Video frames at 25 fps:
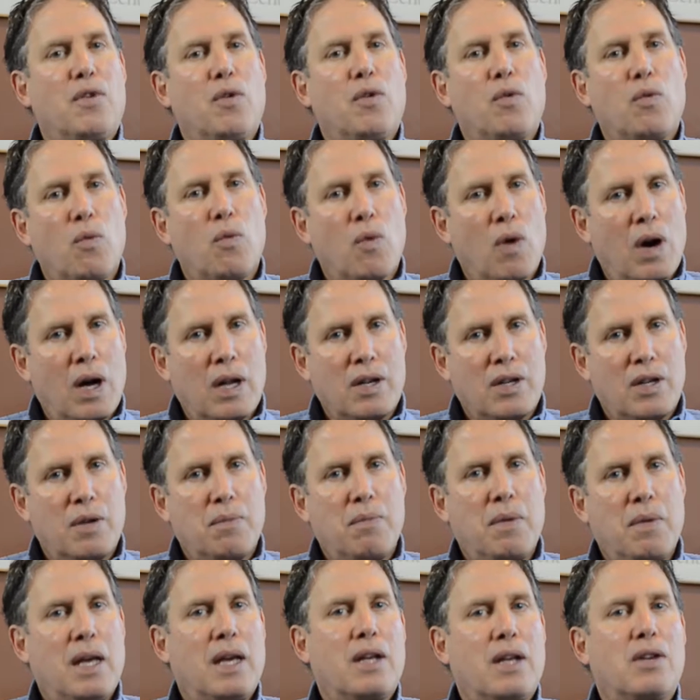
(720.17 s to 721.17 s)
you want to
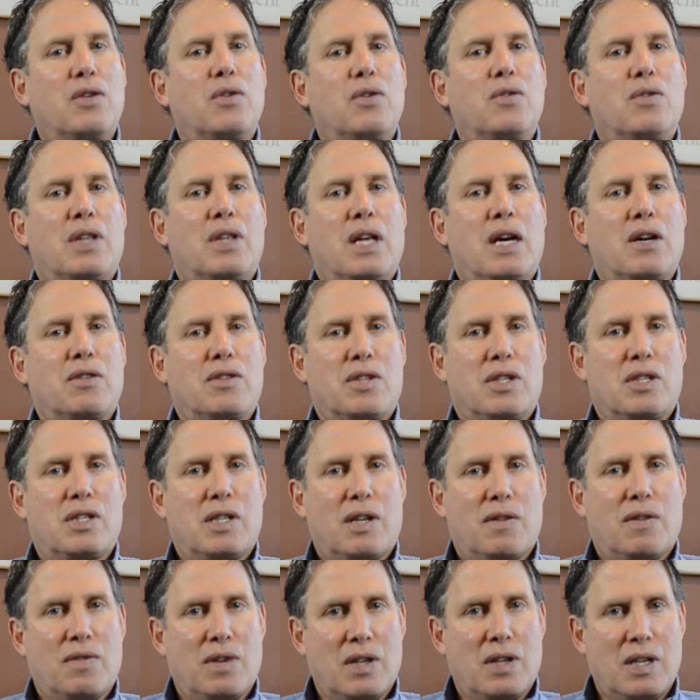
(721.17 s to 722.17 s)
make
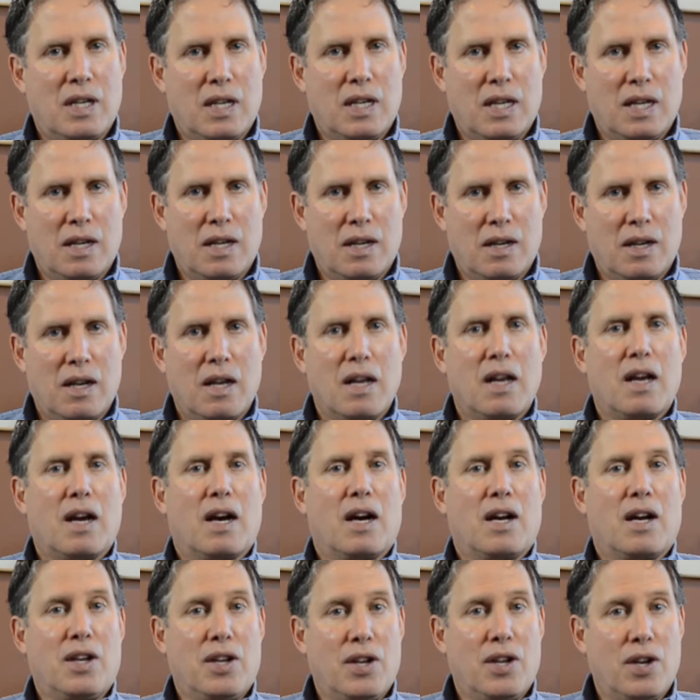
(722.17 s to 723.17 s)
2017
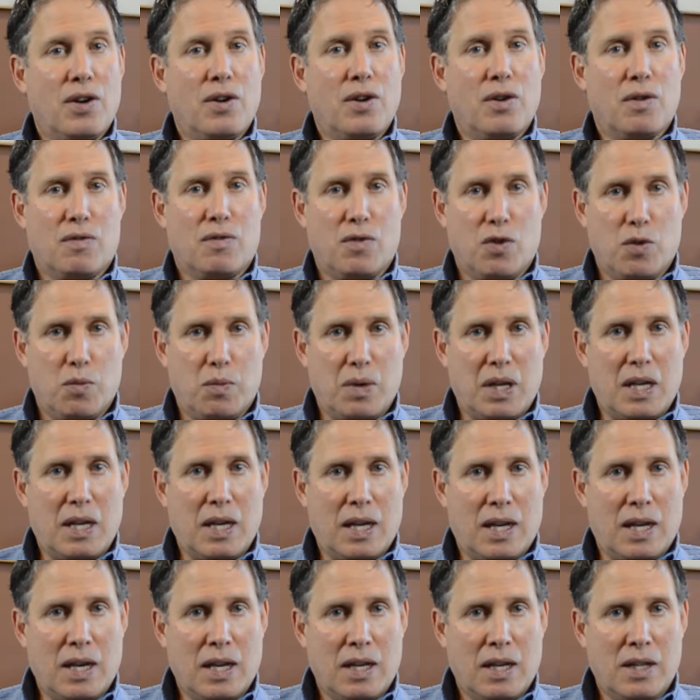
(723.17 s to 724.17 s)
a year of new
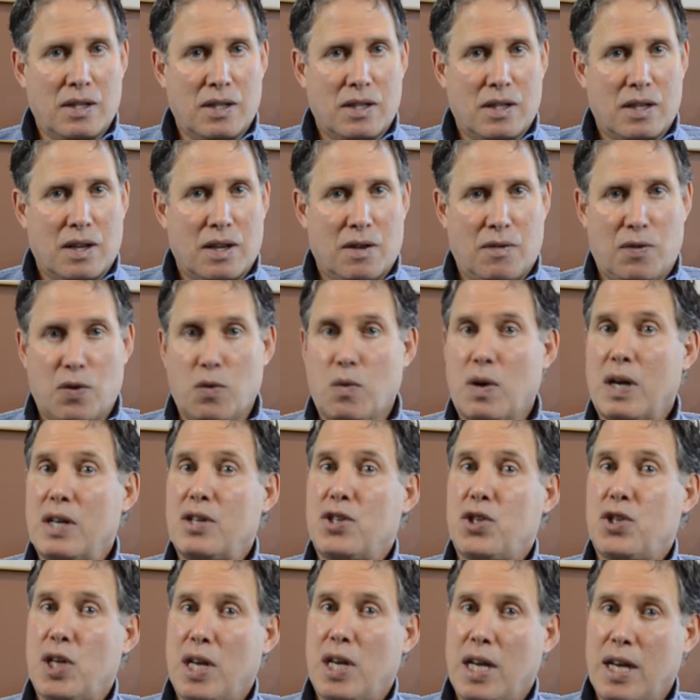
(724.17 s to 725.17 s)
beginnings, if you want
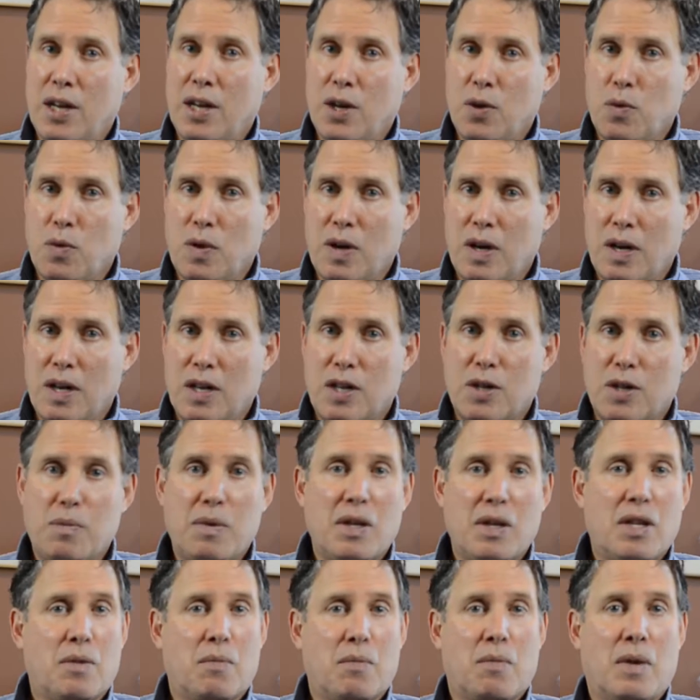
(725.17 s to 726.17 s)
January to be
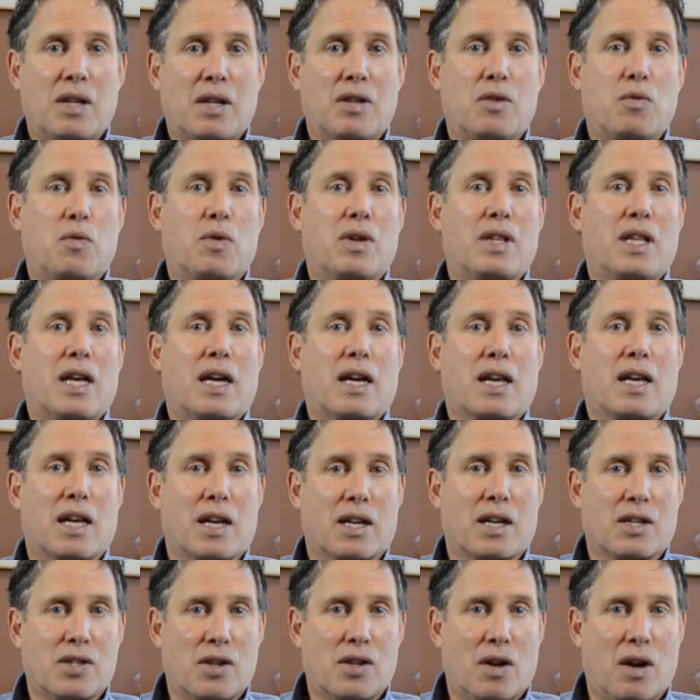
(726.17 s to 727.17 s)
the month where that
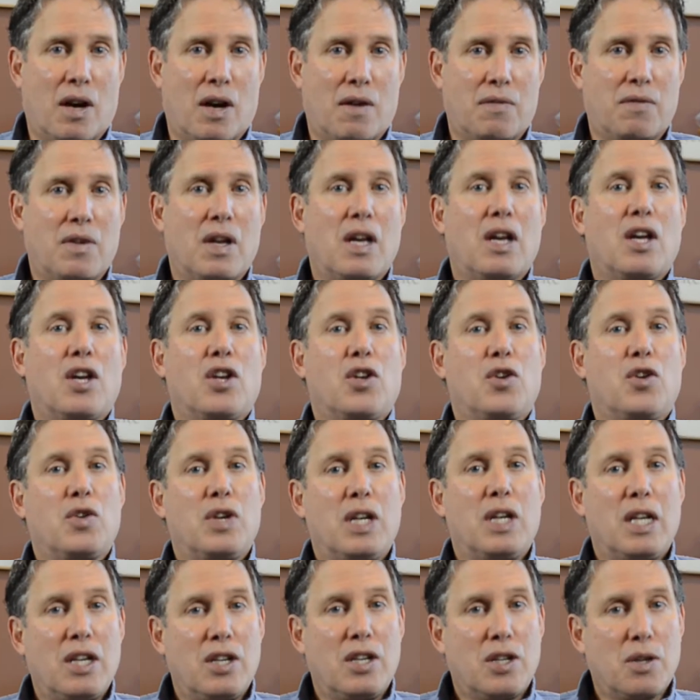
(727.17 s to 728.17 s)
kicks off, you
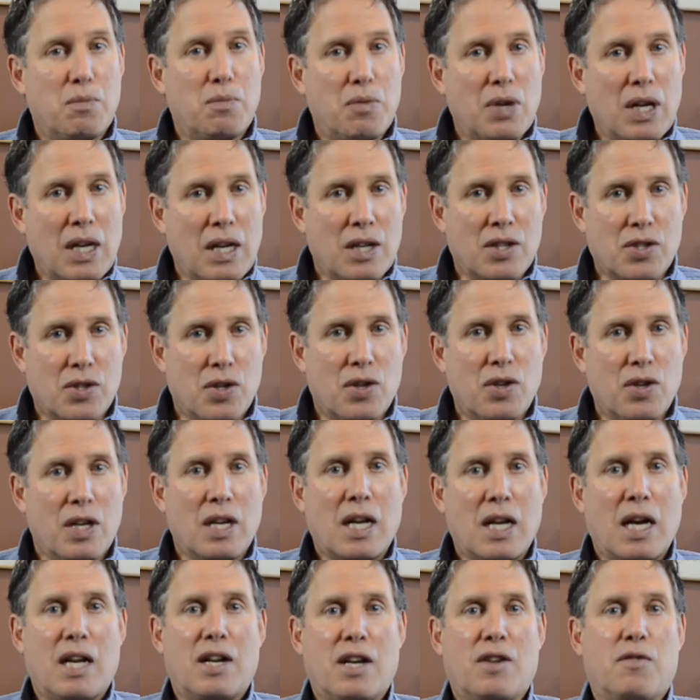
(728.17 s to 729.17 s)
need to bring a certain
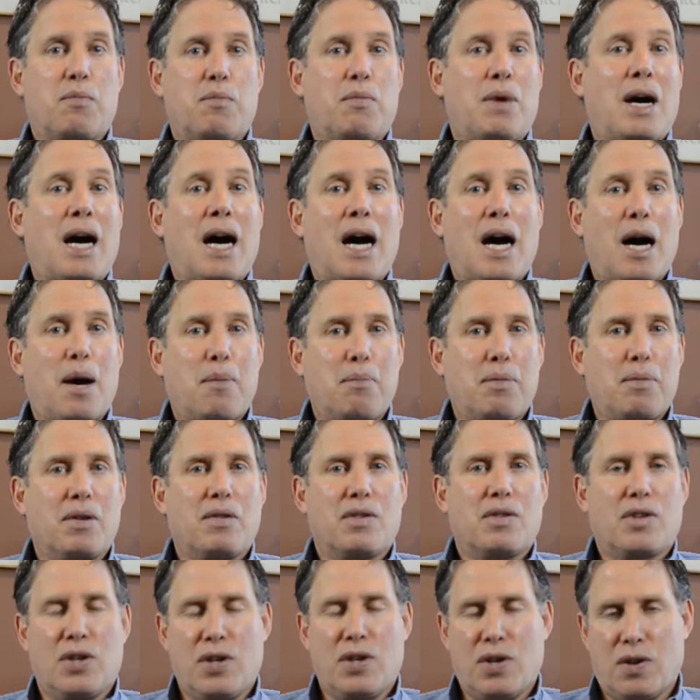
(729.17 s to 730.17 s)
kind of pop
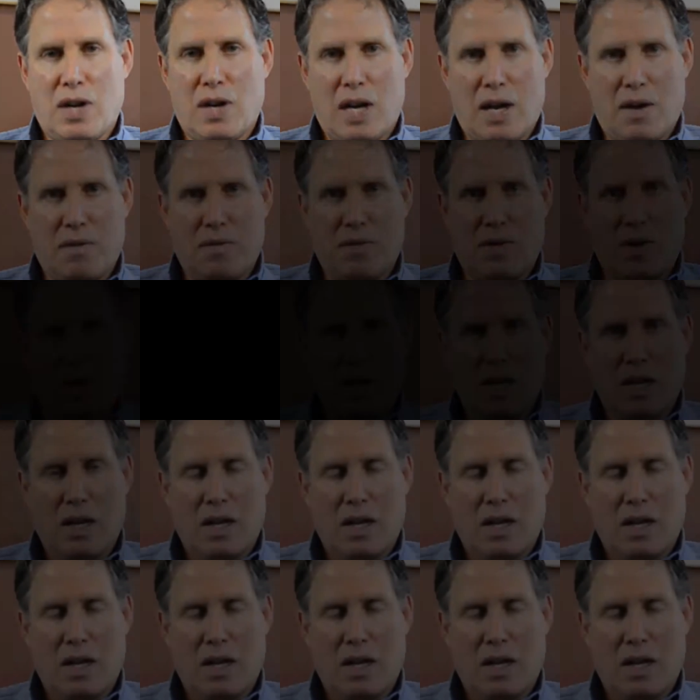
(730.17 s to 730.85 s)
to your effort.